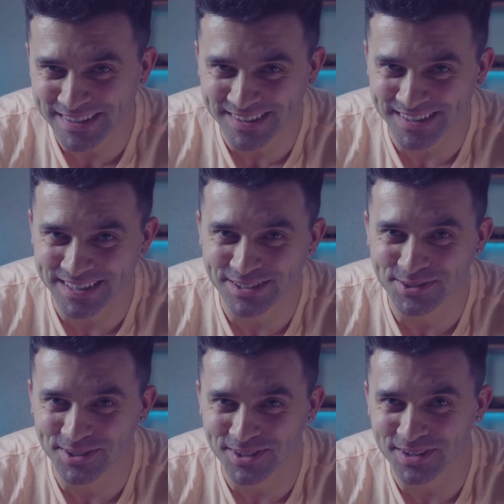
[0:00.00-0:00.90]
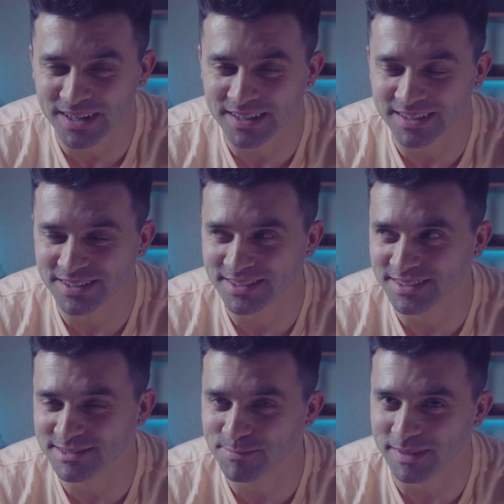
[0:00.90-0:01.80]
liked the intro. I
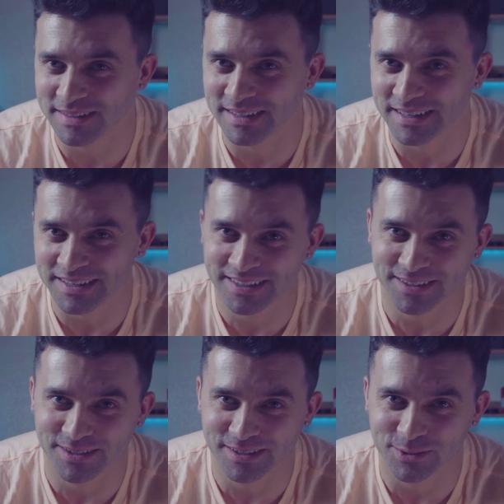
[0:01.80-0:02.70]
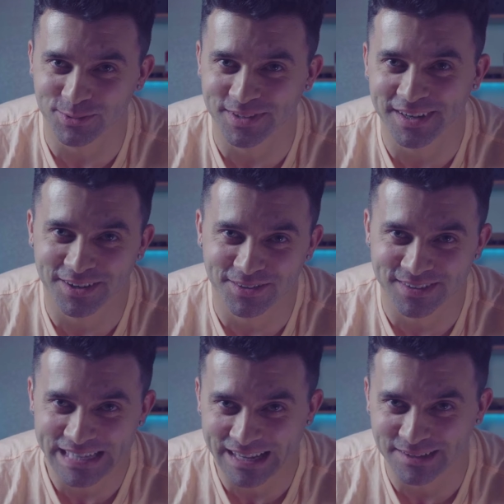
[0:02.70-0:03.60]
spent like a whole day
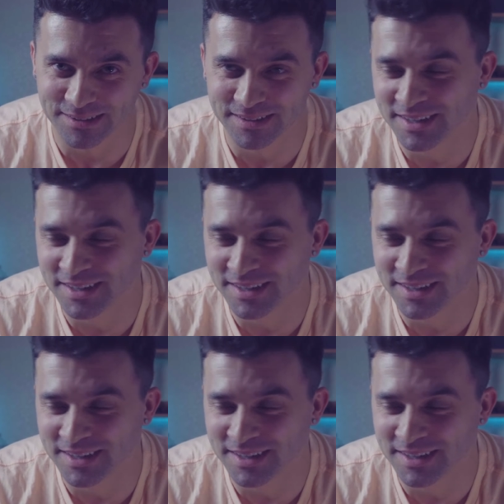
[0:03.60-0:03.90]
on that,